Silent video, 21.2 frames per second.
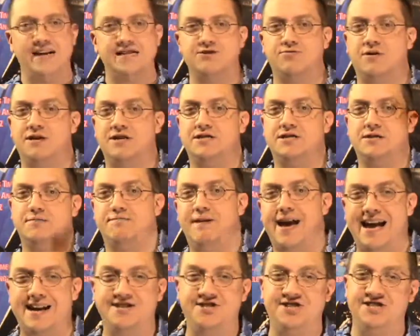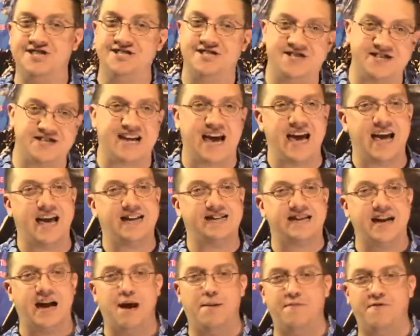as well as Sebastian Stan,
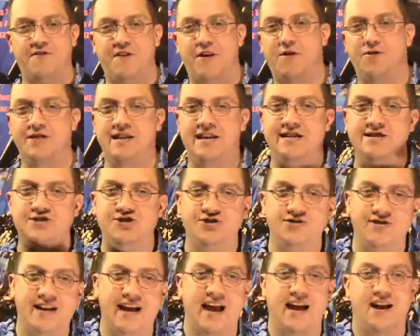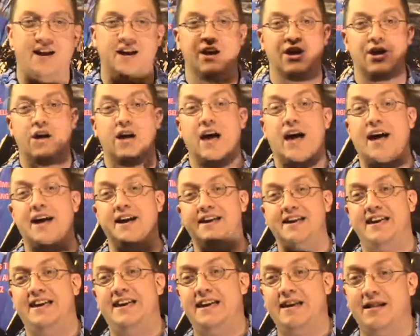Tom Felton, and Juliana
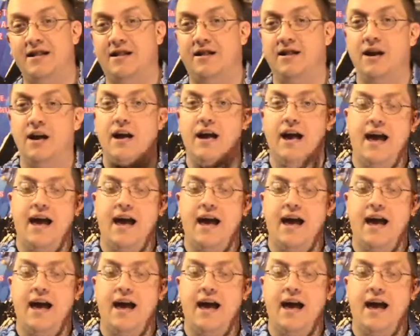Gill.